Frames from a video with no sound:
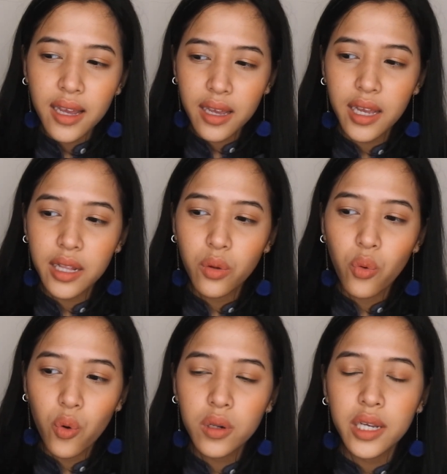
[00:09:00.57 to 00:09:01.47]
it
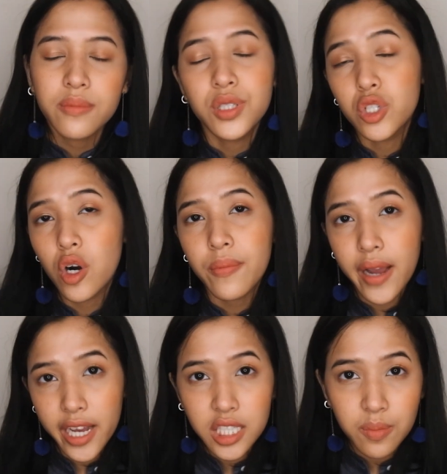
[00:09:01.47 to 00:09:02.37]
won't absorb
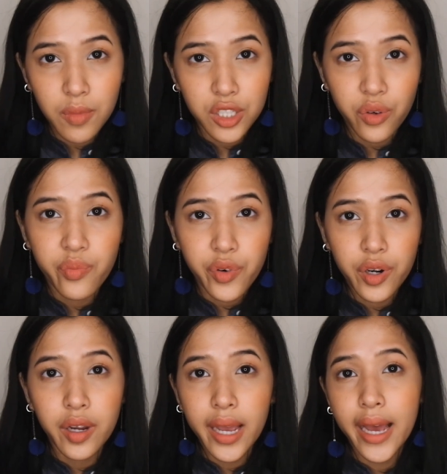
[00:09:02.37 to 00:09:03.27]
as much of
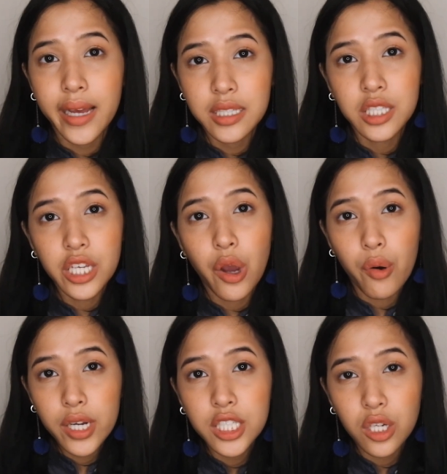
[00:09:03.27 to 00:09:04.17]
product as the
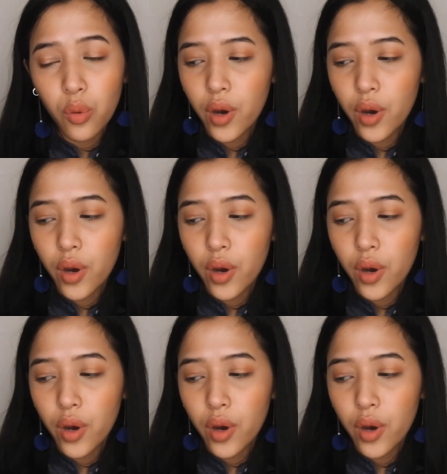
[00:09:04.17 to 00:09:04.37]
original